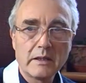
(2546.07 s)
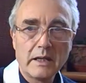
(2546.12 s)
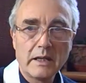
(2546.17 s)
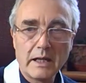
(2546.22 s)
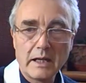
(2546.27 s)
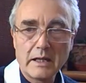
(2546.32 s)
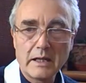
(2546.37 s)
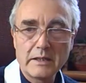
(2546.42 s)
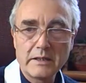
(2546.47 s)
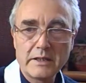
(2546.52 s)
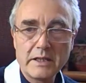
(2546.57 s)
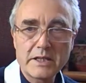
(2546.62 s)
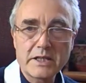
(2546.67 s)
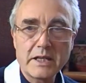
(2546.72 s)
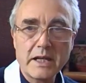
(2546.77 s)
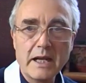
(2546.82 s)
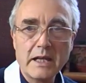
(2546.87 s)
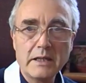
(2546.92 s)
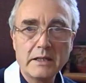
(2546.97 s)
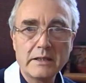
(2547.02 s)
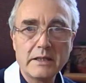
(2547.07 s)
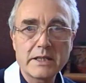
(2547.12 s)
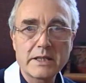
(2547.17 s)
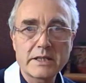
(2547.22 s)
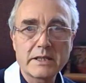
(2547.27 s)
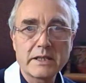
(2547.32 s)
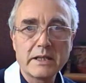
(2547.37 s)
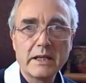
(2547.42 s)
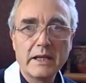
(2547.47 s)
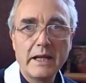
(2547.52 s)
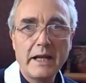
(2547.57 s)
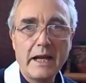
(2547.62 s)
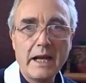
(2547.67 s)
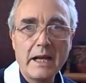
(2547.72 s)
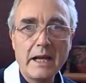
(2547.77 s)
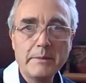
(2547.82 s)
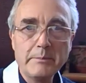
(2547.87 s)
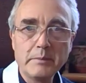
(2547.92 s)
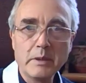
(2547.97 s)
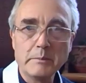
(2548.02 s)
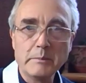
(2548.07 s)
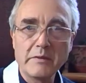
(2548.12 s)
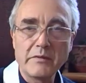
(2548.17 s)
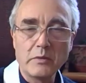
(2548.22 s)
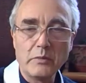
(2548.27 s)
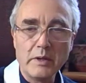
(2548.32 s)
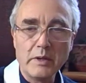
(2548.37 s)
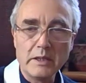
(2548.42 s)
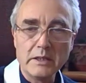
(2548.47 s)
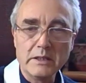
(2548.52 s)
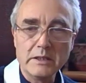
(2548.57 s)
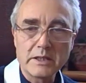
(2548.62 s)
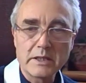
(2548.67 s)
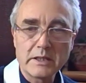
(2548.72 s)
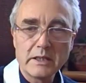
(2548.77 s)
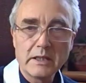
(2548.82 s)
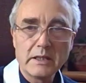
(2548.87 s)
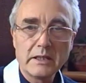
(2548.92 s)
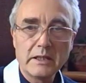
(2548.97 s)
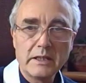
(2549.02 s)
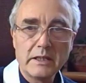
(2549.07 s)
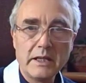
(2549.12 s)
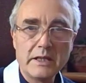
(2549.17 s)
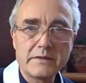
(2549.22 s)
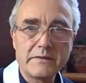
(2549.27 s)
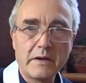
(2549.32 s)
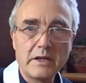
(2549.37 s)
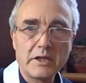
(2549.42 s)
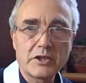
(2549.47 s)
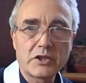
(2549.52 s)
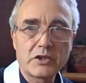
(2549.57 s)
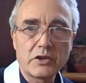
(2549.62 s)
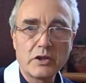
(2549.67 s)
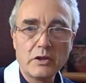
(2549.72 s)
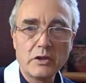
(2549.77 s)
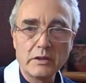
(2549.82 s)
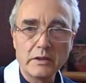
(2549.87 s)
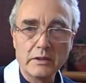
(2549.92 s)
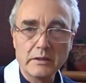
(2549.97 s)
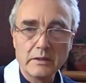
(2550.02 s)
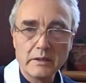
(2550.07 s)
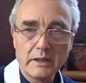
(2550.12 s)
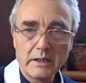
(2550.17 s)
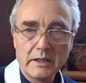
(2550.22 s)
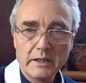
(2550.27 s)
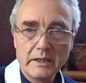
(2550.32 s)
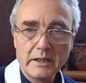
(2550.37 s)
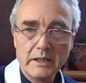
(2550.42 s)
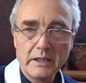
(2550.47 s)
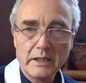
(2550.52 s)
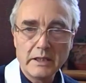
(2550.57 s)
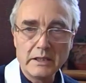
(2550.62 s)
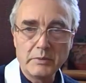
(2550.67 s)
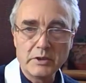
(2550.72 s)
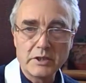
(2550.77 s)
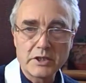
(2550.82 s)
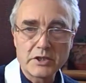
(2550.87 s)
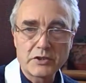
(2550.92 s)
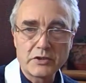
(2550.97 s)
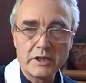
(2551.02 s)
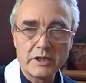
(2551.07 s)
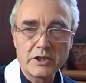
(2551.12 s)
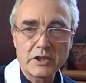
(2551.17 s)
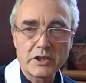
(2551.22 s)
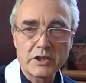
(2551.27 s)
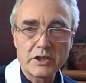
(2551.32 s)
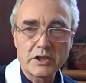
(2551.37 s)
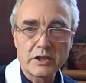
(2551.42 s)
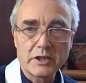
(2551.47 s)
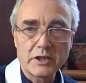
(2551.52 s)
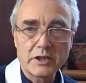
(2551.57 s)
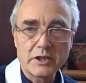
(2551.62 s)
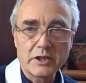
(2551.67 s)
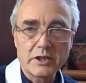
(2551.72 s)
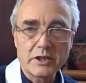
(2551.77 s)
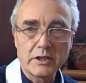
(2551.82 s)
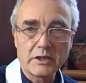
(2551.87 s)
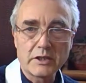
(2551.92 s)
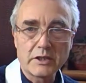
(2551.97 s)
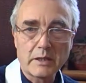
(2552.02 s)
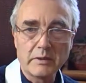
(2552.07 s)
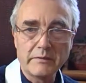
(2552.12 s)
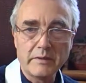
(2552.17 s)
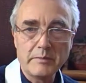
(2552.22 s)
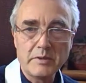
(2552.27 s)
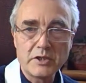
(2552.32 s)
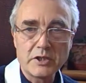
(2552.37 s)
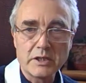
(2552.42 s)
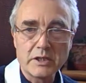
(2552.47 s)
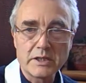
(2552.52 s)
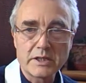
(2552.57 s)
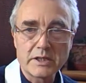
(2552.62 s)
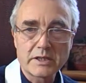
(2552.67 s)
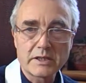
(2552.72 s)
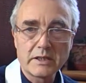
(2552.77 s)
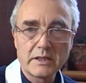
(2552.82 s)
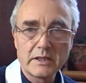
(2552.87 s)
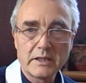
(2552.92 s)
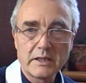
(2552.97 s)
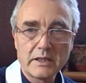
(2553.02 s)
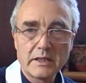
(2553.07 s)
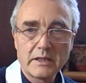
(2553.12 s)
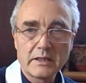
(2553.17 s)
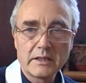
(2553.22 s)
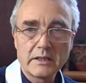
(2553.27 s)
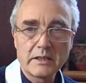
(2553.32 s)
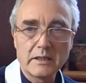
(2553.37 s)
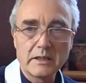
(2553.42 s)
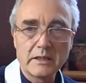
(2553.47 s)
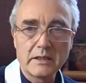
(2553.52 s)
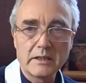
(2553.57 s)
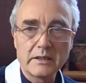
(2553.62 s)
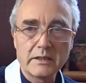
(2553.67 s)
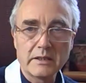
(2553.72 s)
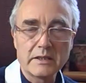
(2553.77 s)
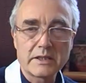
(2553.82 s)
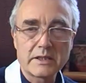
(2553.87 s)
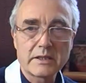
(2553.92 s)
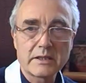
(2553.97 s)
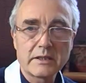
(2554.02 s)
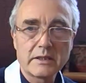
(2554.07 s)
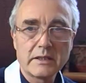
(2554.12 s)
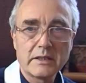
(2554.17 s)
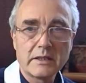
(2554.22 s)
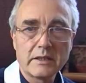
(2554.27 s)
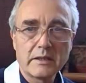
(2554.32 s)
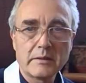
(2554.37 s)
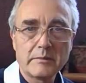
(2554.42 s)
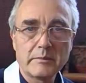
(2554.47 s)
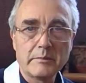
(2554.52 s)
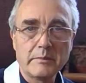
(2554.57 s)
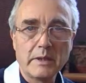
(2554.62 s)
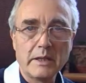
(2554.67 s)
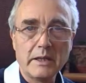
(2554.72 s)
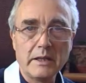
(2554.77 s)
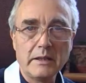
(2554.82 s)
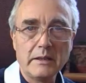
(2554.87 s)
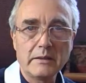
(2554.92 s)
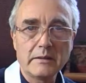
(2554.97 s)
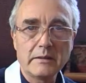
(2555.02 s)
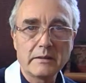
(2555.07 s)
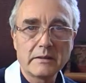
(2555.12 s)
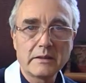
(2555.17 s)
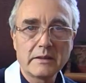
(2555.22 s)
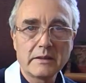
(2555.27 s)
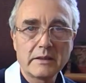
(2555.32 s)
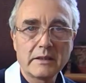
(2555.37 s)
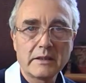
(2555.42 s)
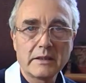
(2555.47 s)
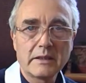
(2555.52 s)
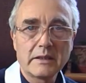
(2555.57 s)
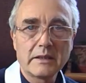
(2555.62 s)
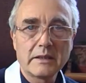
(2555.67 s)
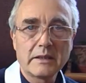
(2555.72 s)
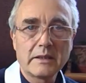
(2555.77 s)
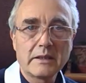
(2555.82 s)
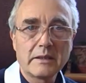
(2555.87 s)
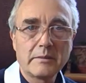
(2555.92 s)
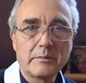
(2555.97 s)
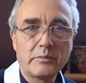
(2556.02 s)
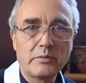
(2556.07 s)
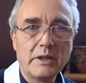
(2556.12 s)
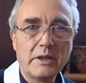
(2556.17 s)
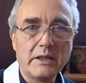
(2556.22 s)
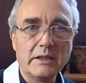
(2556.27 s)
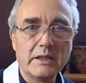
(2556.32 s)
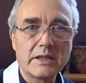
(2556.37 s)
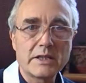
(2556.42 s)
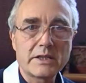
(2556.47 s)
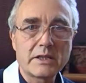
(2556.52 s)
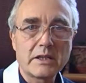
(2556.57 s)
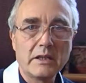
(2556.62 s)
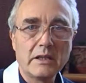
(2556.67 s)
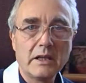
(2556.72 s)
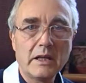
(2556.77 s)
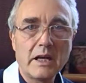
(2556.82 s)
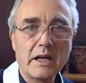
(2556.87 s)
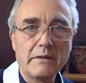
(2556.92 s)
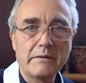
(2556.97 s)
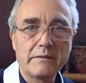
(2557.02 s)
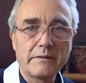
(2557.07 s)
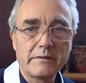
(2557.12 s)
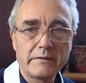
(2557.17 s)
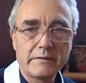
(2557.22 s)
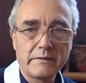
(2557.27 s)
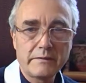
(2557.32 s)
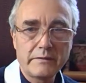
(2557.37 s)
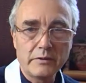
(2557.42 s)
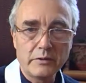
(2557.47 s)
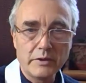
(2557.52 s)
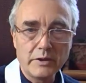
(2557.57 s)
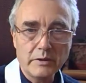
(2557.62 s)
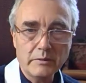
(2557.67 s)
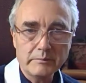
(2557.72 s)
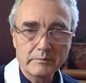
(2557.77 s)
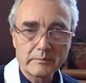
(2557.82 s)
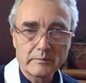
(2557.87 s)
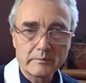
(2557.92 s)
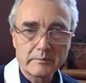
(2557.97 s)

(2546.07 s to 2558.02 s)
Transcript: And this emblem of the wind is very strong in the Buddhist tradition. I'll show you a couple of images that may bring this to life for you.